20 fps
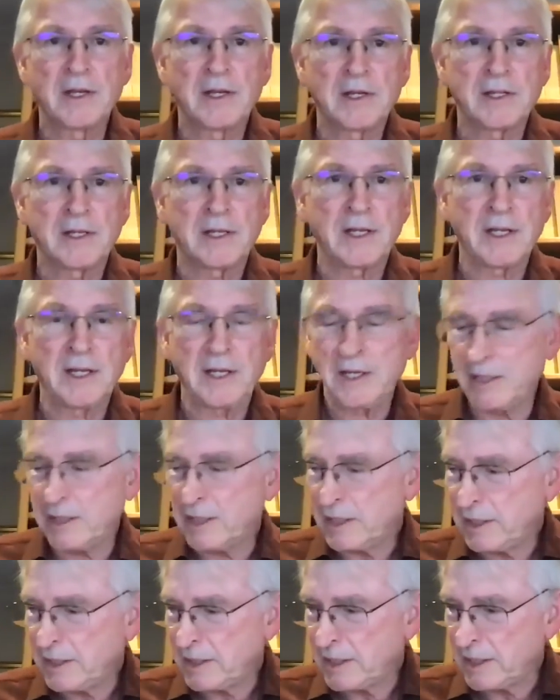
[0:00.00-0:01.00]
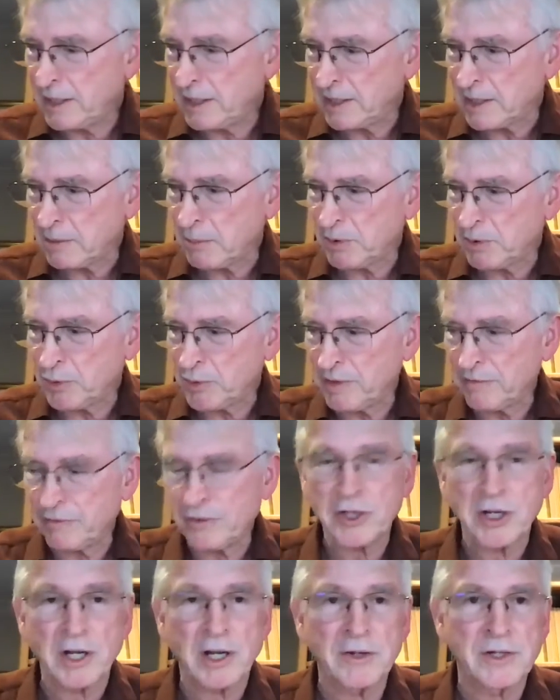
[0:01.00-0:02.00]
the TT and WF
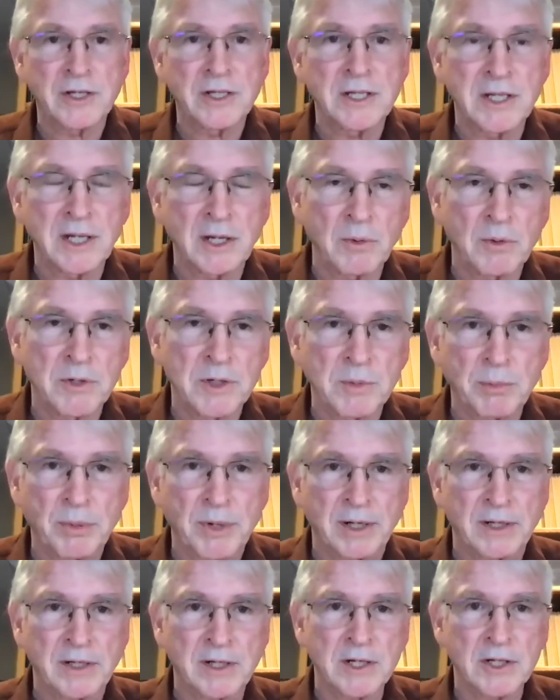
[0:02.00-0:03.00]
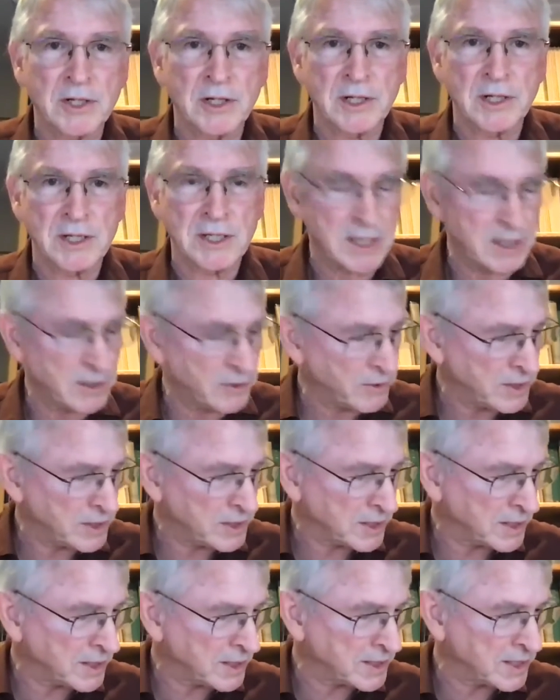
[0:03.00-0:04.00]
Chao Distinguished Practitioner Series.
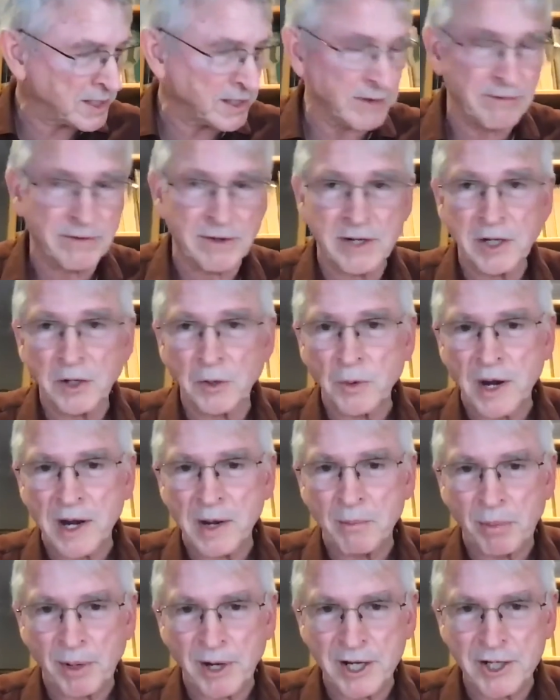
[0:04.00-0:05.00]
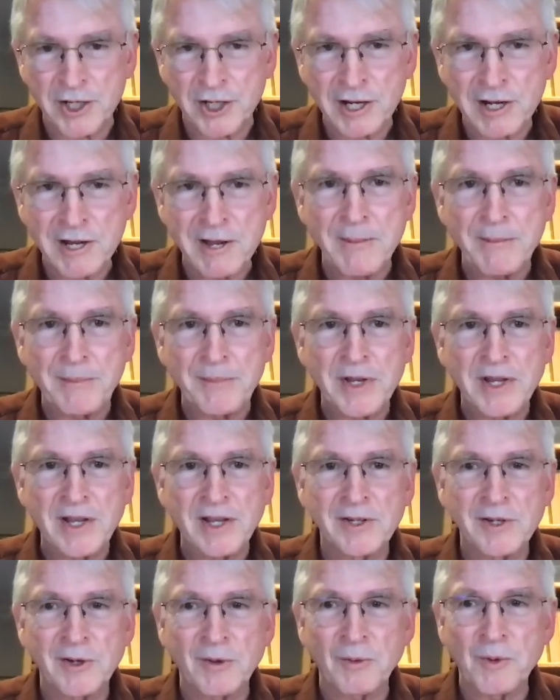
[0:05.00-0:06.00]
And it's a very great pleasure
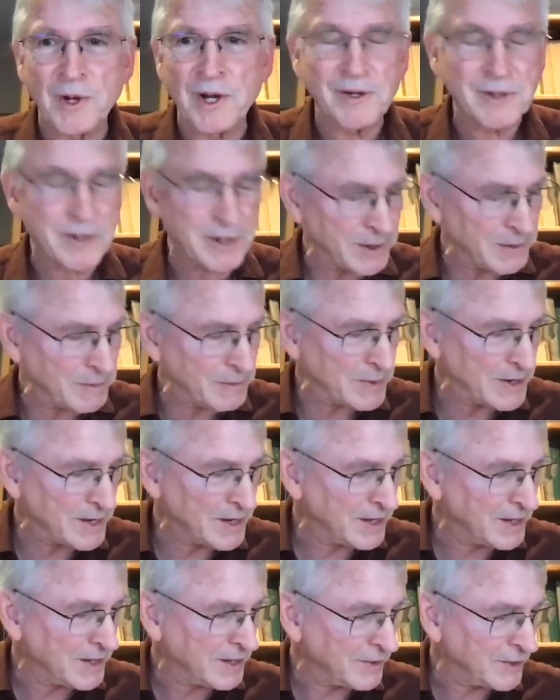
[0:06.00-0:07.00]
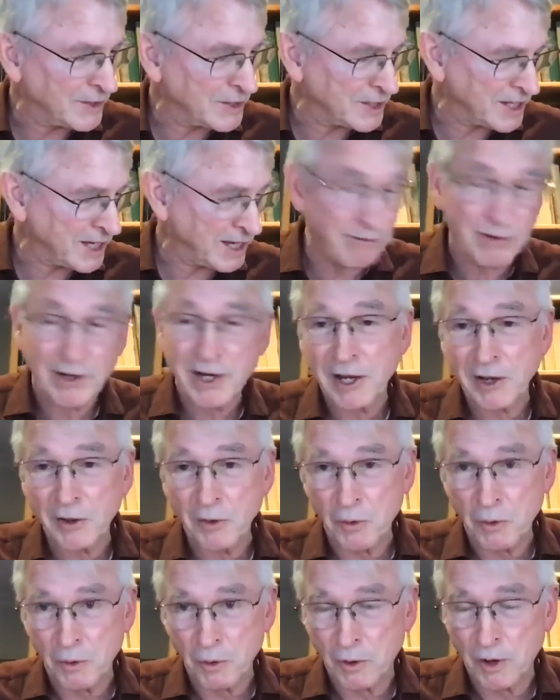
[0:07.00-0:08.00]
to welcome this evening
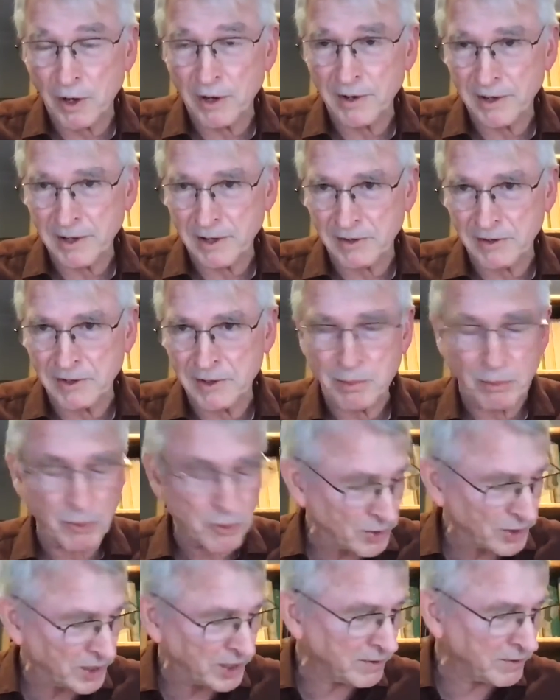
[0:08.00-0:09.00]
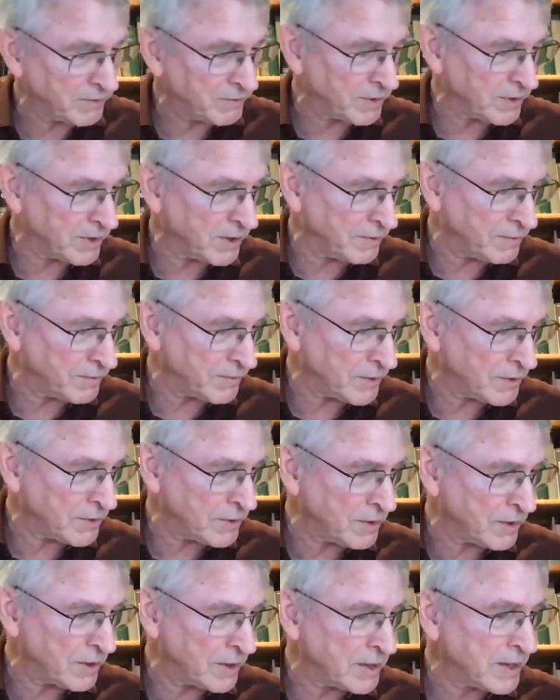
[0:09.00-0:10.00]
or uh, this morning for, uh, for
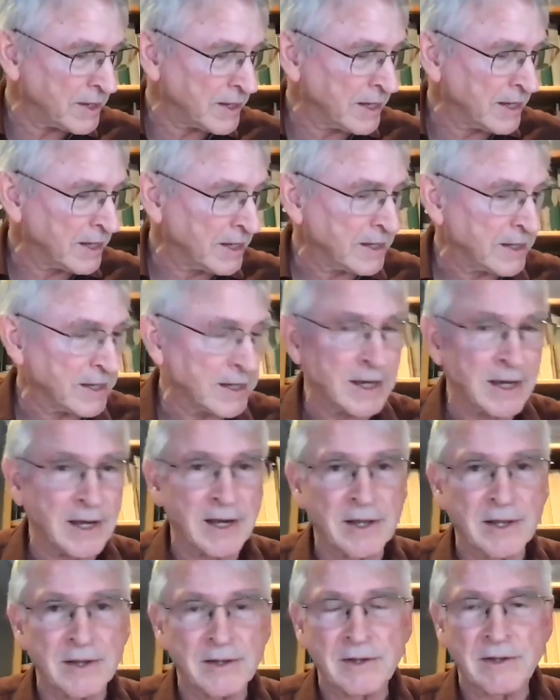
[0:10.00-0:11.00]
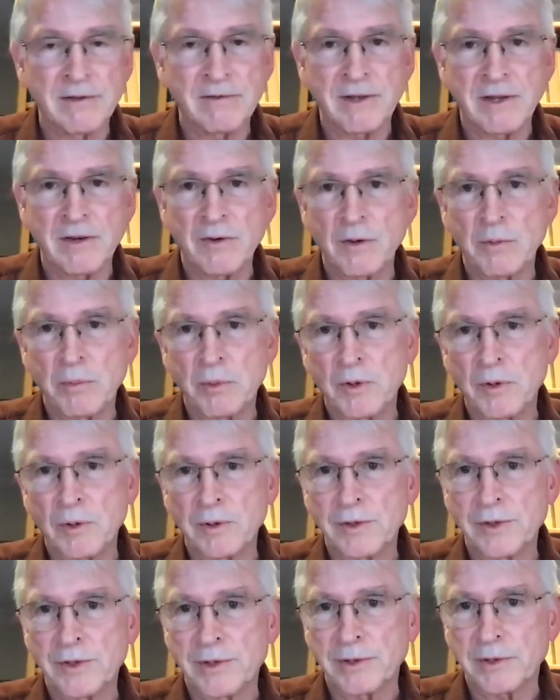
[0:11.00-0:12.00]
her, uh, the Venerable
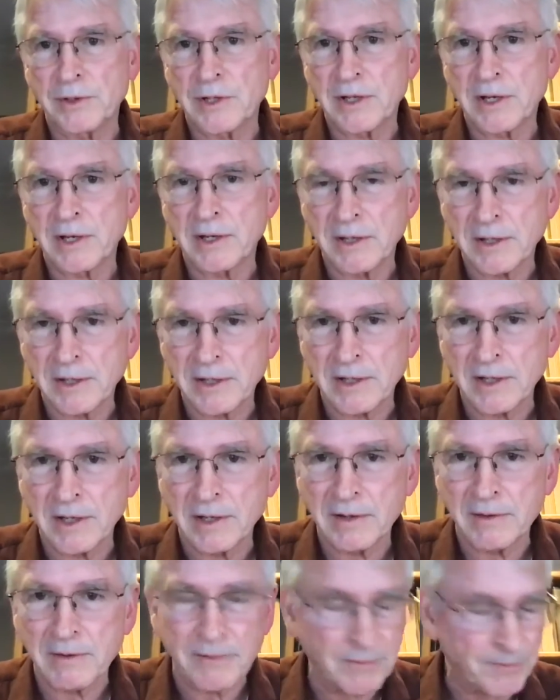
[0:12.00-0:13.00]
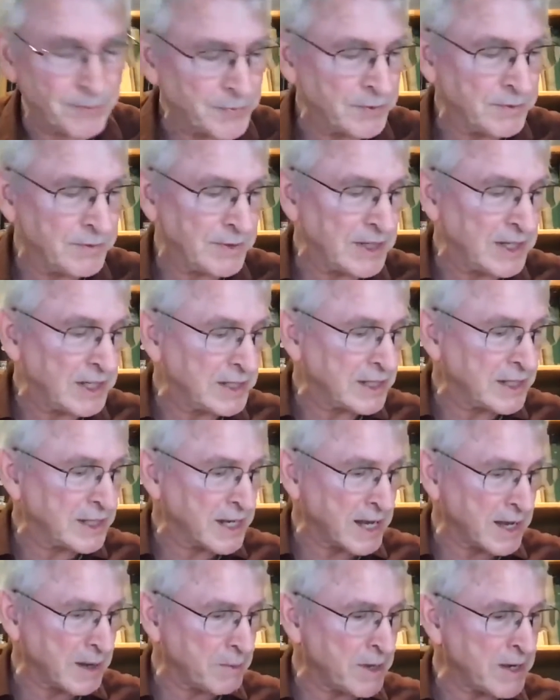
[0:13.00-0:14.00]
Dr. Uh, Vidita
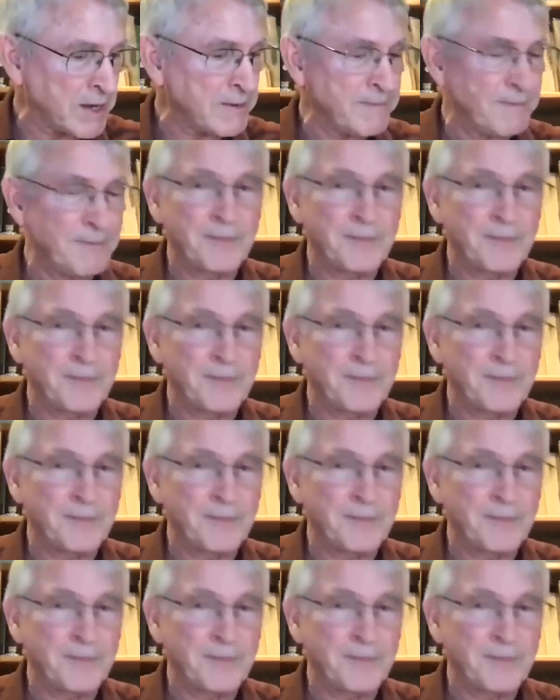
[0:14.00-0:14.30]
Dharma,